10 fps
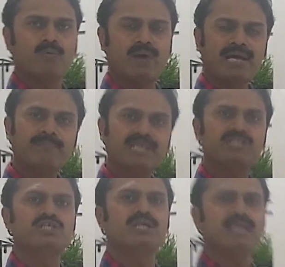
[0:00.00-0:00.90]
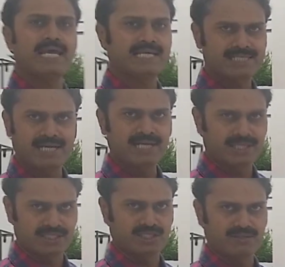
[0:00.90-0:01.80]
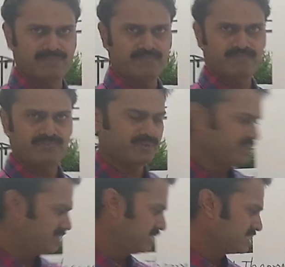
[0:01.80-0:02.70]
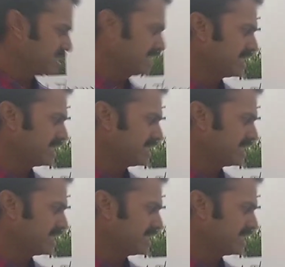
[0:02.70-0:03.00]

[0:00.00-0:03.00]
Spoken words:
vibrational excitation. This